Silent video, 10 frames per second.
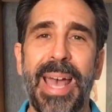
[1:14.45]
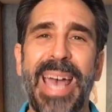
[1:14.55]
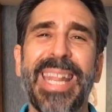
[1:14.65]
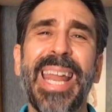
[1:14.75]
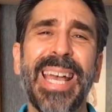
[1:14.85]

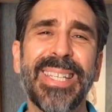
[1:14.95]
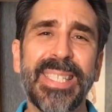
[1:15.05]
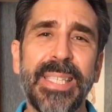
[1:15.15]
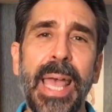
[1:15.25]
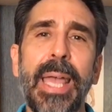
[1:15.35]
And then I
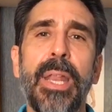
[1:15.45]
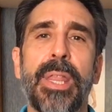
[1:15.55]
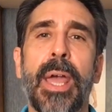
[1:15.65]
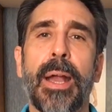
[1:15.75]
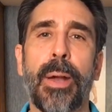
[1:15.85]
stayed
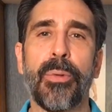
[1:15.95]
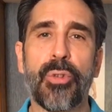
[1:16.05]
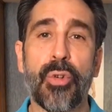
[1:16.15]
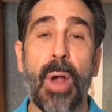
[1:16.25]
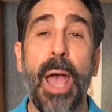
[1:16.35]
there. I was
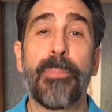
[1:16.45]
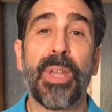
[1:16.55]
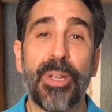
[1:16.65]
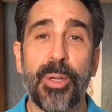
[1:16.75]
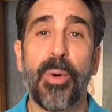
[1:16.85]
trapped
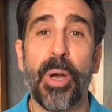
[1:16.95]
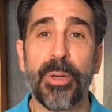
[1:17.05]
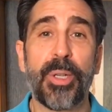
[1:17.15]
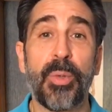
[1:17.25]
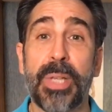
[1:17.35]
at
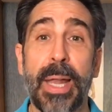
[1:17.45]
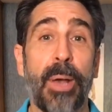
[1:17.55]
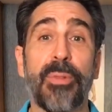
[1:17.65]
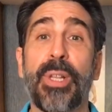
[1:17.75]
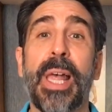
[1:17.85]
200, 210. I
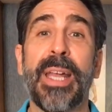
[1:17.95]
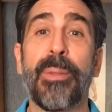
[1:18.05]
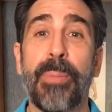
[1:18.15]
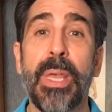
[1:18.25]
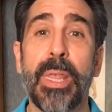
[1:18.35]
was glad to
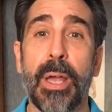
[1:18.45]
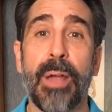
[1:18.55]
be there.